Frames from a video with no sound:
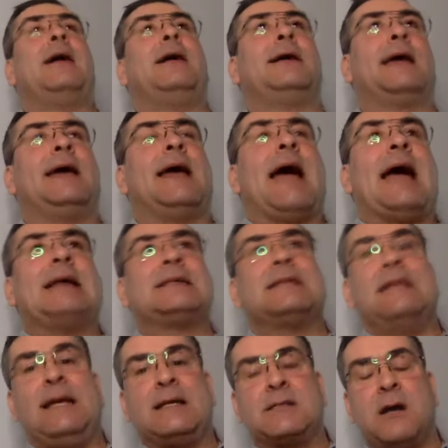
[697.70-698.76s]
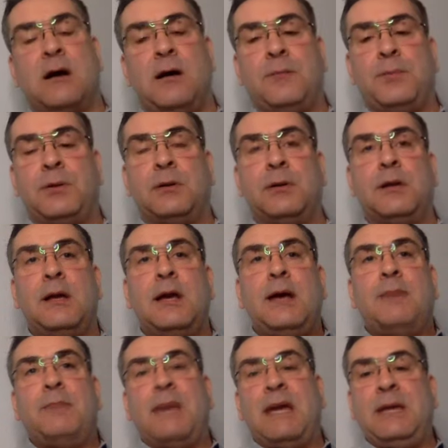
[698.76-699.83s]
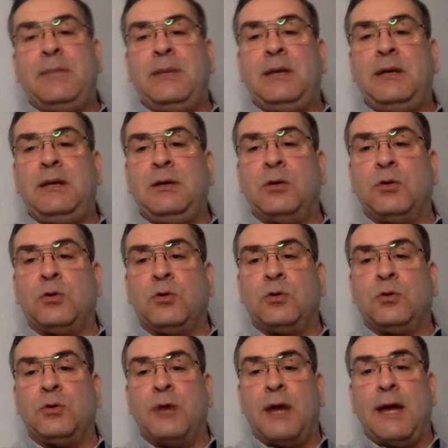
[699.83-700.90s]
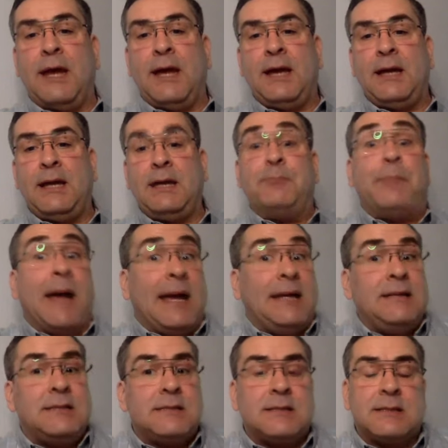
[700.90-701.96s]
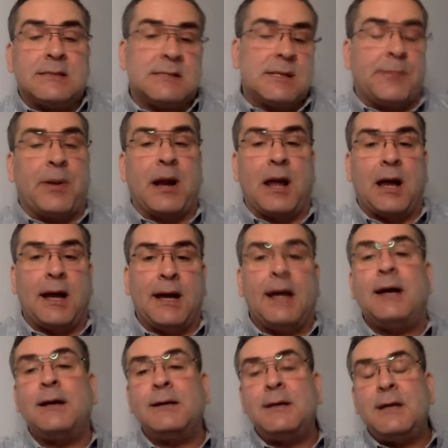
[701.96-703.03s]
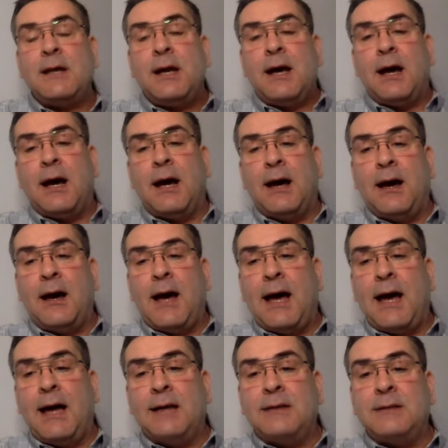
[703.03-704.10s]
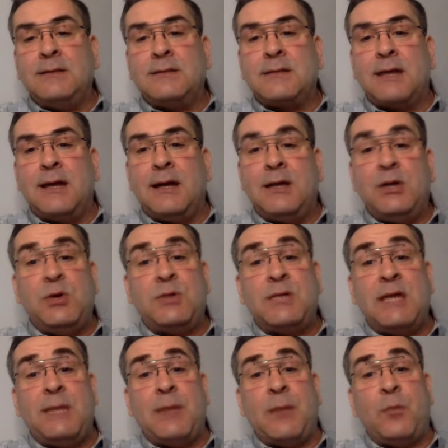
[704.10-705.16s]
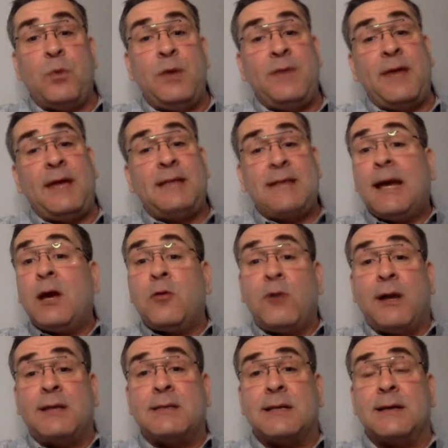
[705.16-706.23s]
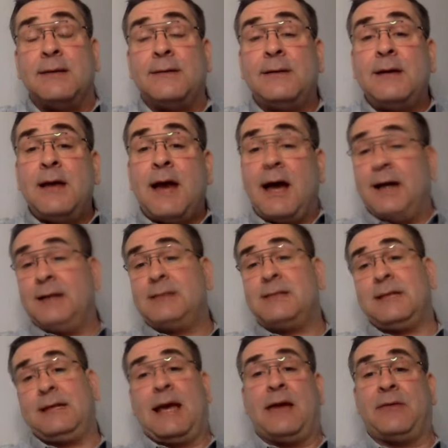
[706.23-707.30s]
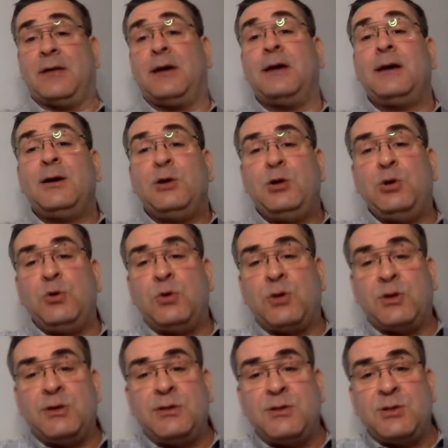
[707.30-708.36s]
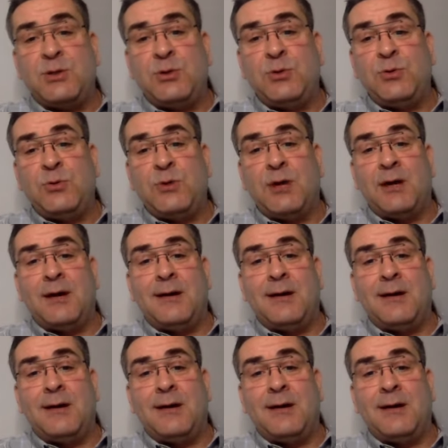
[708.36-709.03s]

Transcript: Okay, as an example, maybe you're a paint supplier and you team up with a decorator, and together you could do